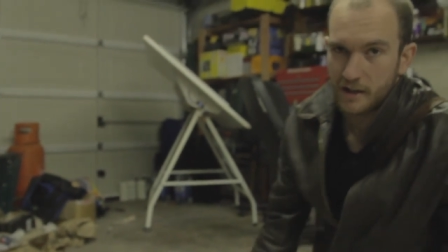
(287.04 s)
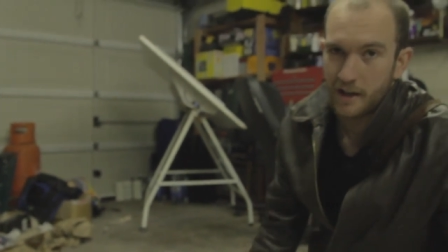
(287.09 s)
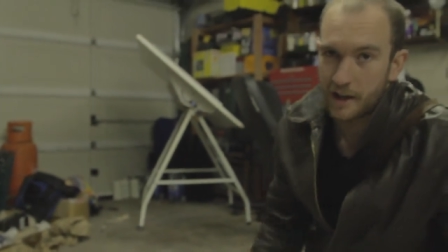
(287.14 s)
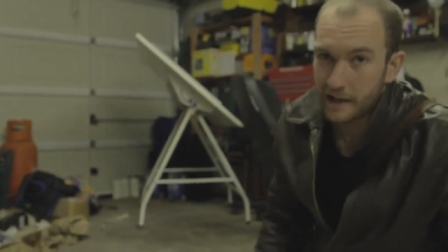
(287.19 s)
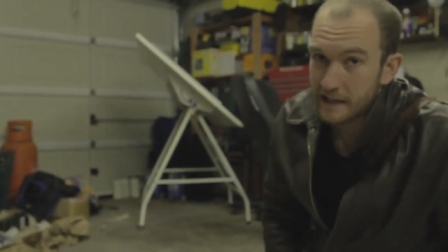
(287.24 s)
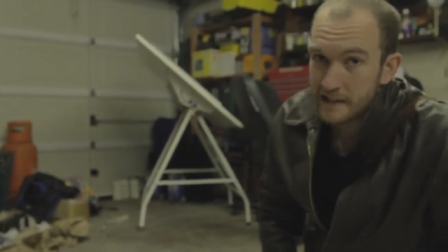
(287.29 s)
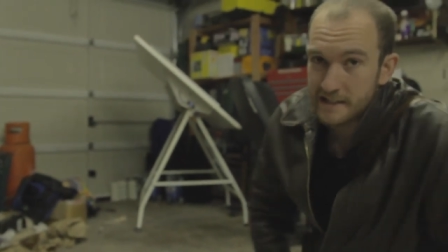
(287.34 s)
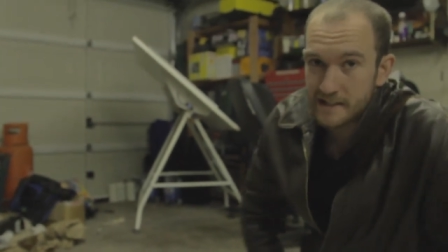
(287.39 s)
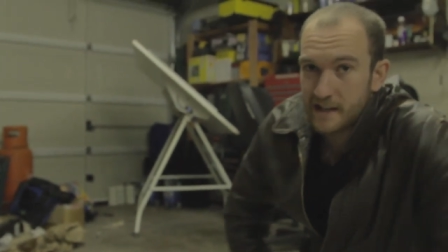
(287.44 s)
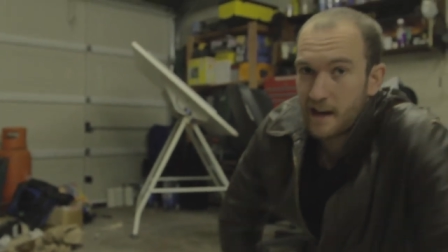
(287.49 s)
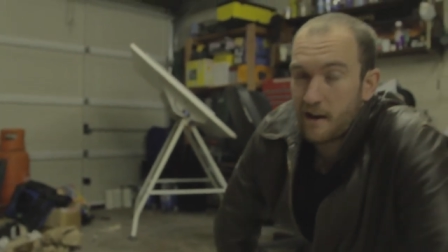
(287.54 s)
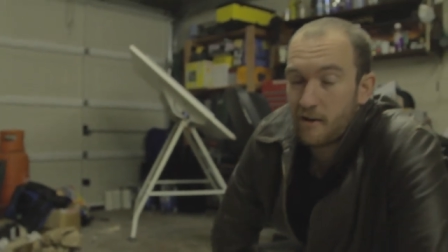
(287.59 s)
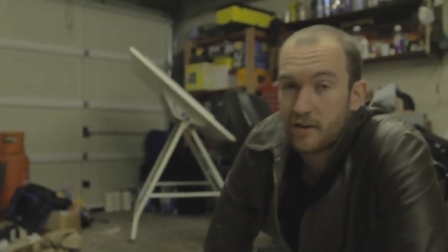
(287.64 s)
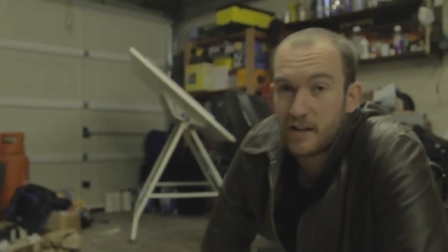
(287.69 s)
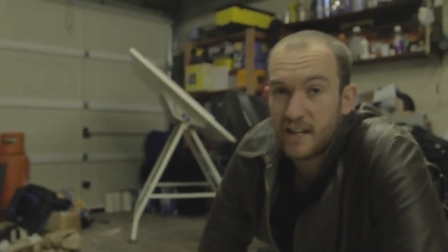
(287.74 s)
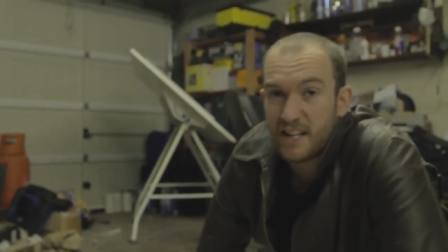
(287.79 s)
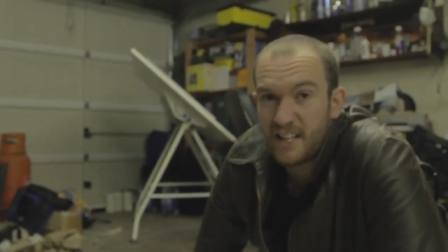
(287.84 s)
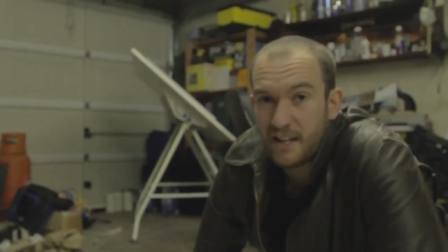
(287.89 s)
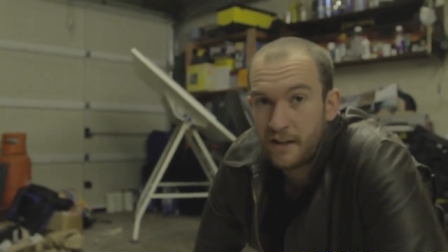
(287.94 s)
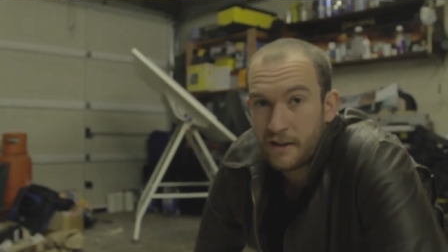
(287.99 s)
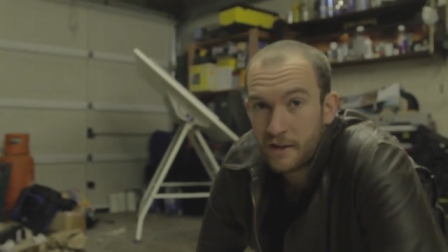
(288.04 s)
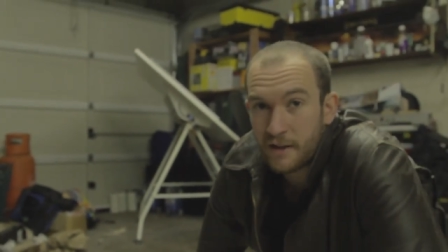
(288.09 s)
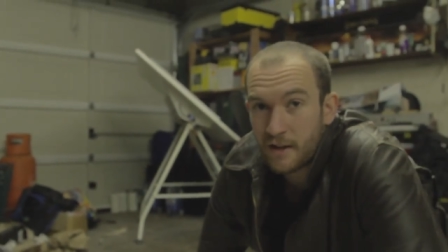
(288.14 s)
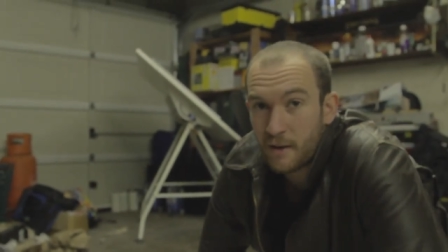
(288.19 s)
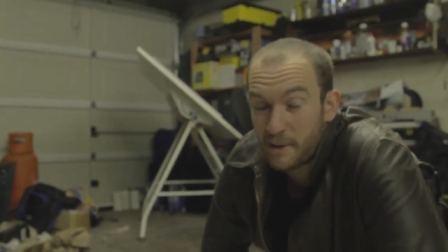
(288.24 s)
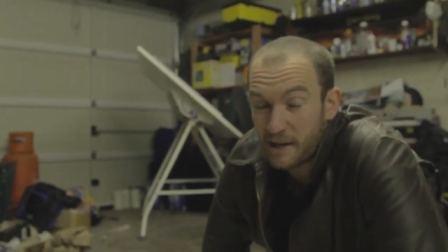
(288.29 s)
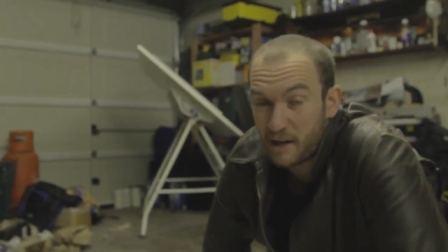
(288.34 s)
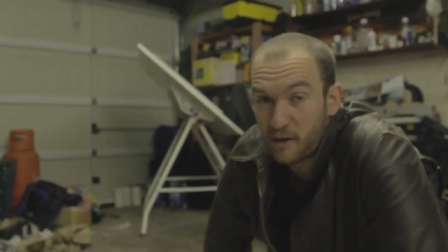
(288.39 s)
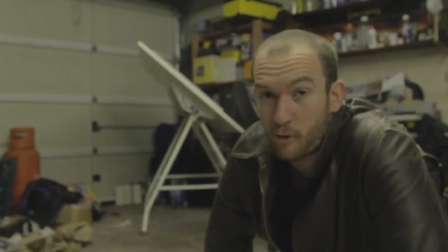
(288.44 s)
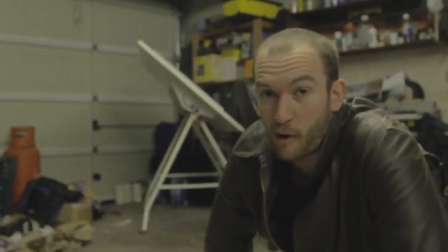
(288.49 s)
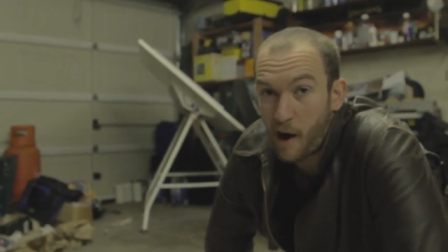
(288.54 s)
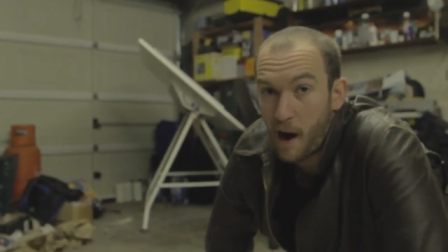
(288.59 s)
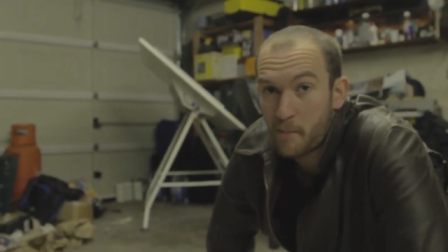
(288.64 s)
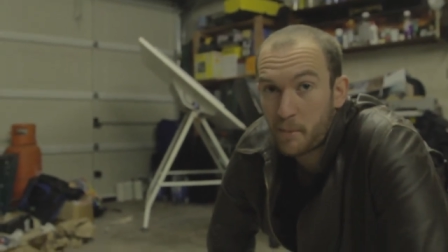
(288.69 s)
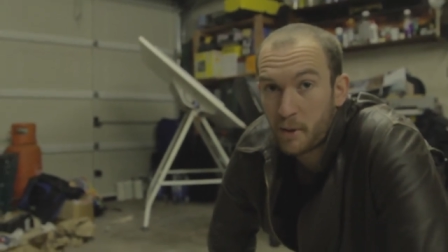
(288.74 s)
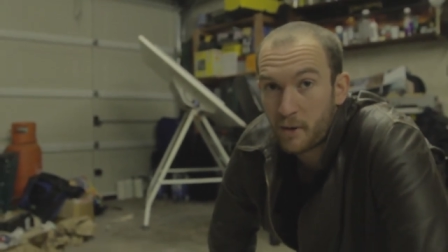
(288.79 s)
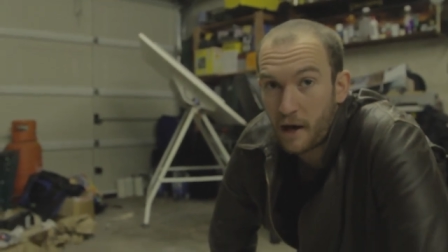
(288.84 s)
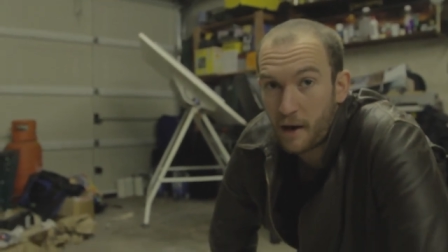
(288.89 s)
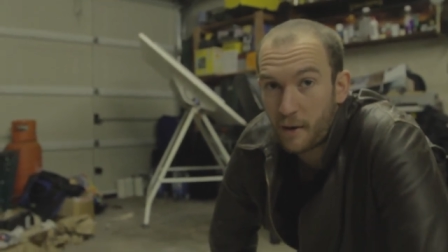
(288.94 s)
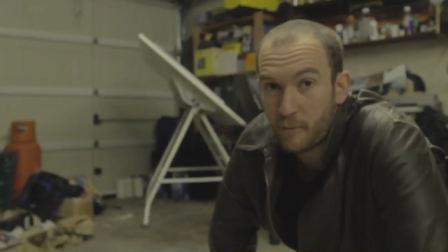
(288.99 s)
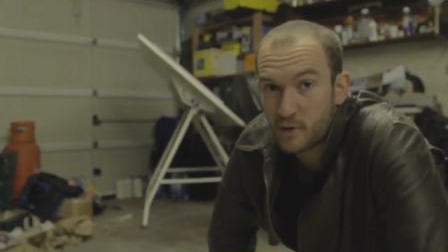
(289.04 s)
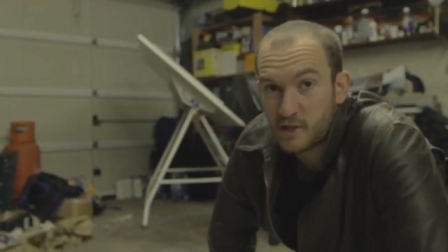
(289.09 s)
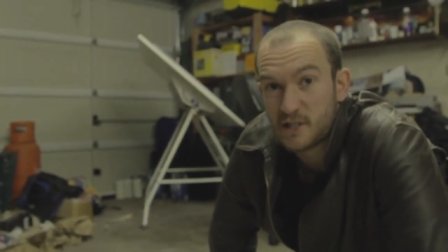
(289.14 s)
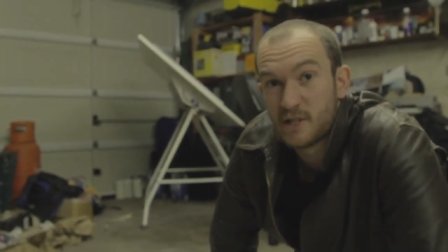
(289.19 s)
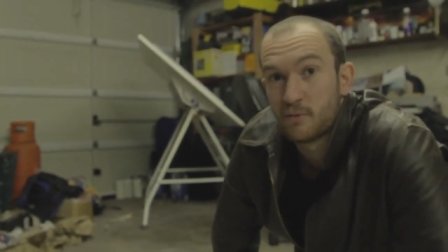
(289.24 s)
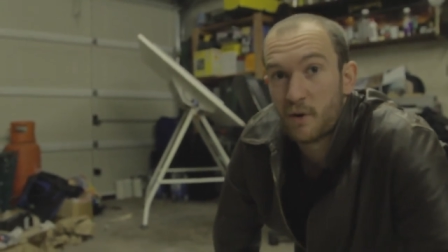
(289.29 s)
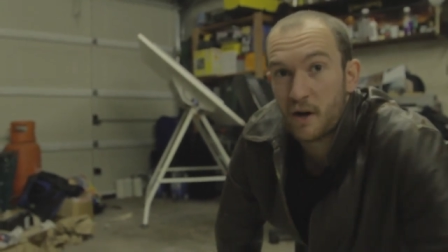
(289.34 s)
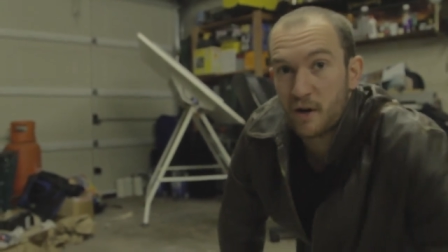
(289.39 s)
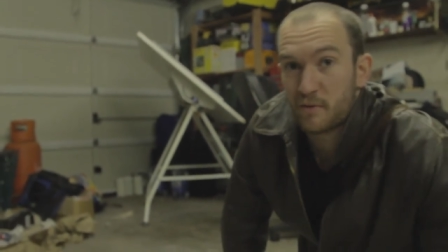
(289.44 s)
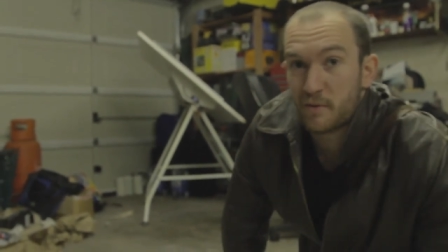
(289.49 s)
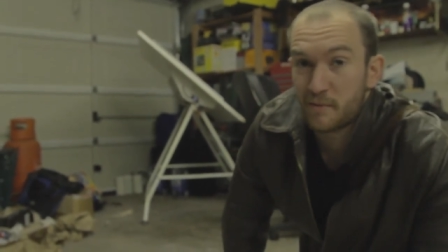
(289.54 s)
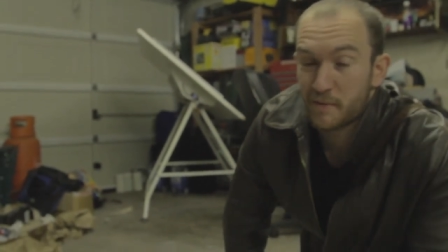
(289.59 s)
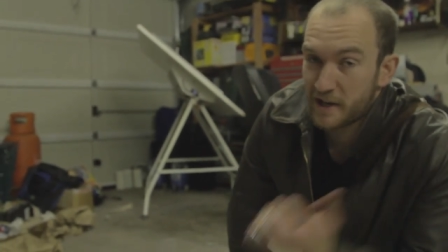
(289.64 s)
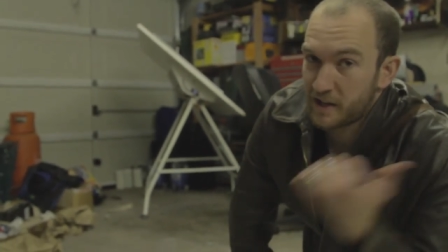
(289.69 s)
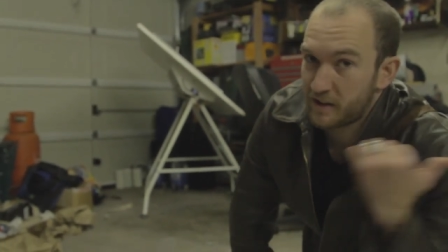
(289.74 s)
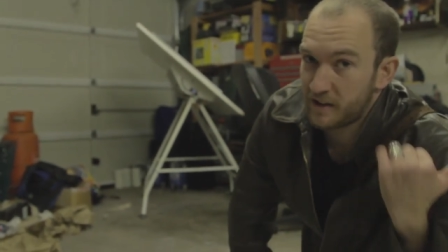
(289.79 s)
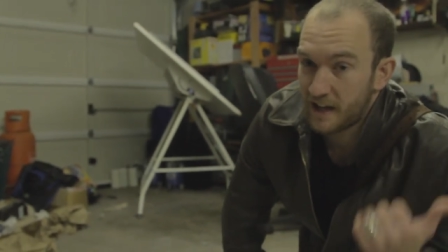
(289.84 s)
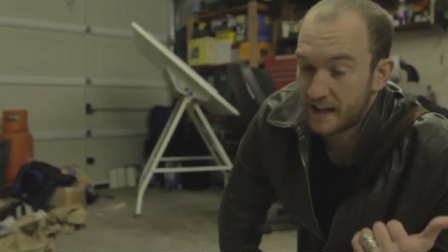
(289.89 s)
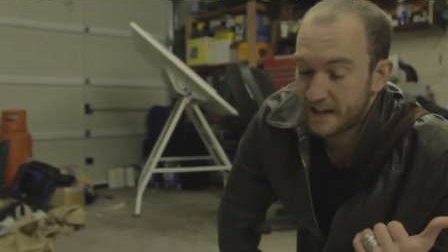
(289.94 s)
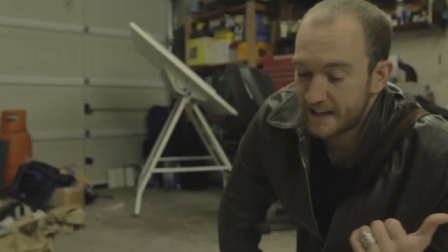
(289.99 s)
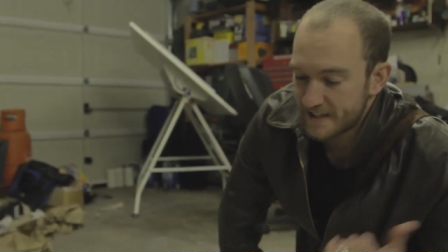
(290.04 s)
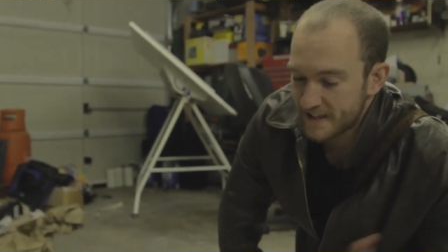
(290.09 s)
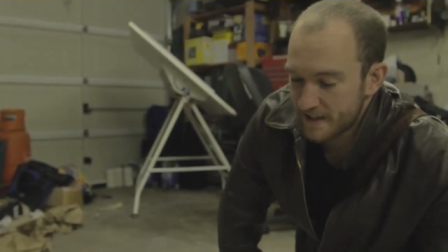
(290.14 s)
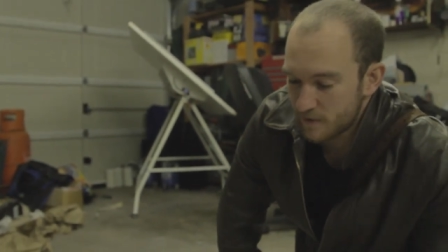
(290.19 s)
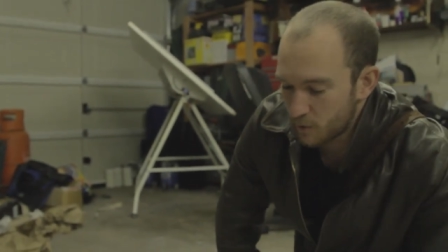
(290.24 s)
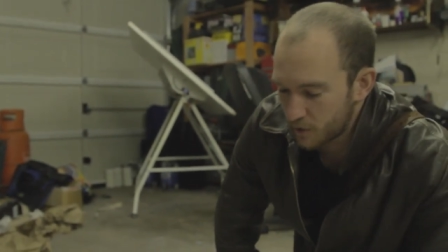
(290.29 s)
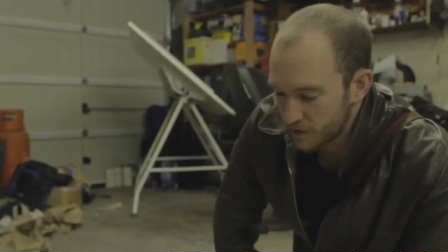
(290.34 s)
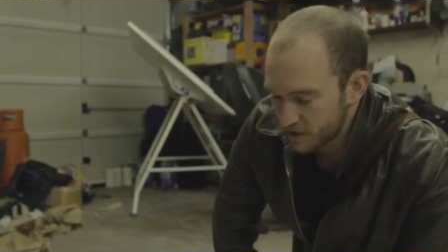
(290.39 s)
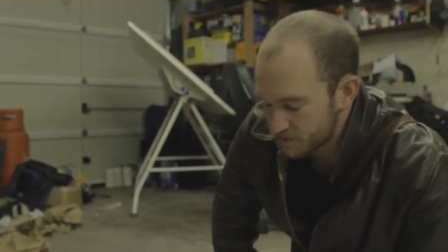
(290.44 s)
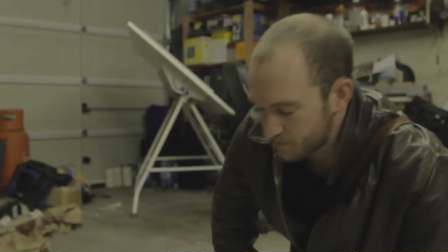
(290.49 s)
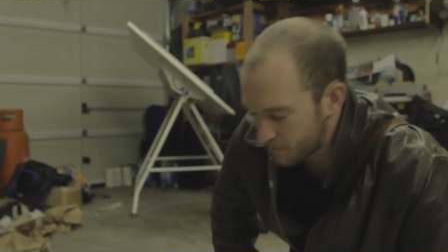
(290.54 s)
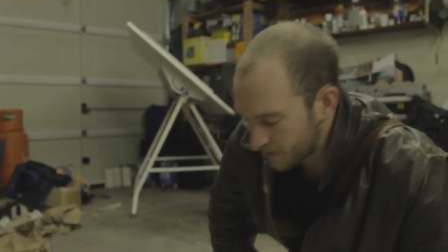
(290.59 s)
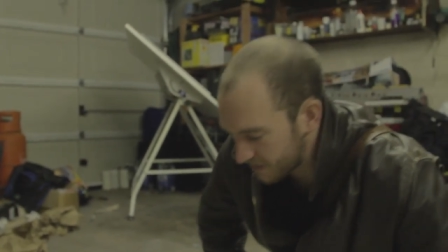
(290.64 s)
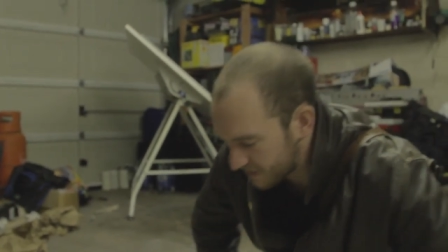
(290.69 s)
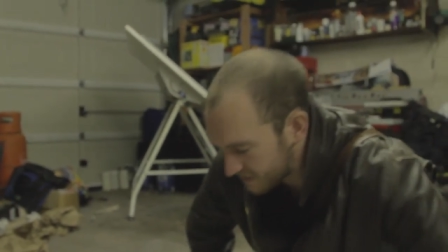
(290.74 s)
light is inherently a bit crap, which is why we make the LED ones, but